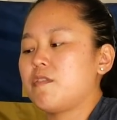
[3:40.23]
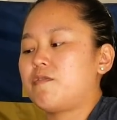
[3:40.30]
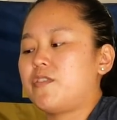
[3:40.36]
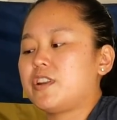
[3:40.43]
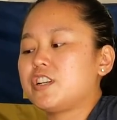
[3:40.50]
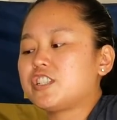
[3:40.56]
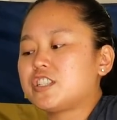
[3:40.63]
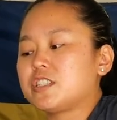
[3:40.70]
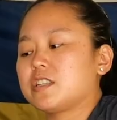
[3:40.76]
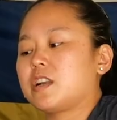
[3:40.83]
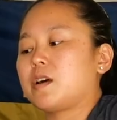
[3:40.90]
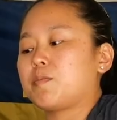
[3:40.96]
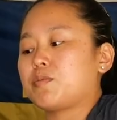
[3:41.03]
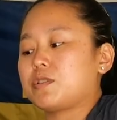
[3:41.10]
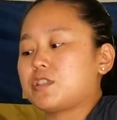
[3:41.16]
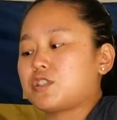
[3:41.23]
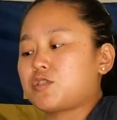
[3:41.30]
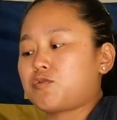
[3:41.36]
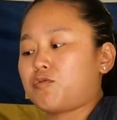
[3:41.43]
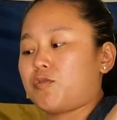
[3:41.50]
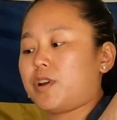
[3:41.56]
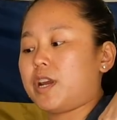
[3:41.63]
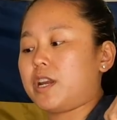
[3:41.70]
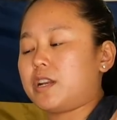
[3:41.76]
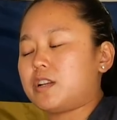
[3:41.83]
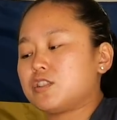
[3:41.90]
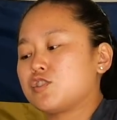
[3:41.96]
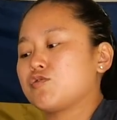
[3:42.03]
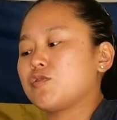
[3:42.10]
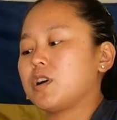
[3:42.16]
finishes it up with this
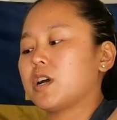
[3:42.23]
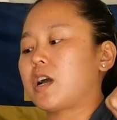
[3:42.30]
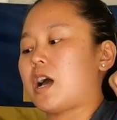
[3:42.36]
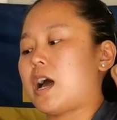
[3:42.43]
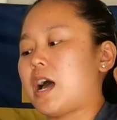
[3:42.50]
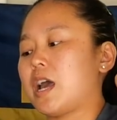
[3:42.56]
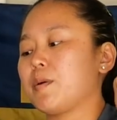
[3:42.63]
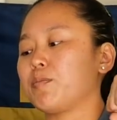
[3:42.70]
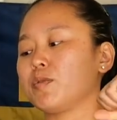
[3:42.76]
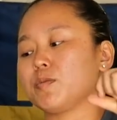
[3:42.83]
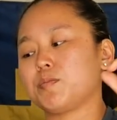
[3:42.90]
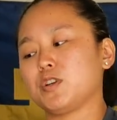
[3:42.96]
great shrug high pull,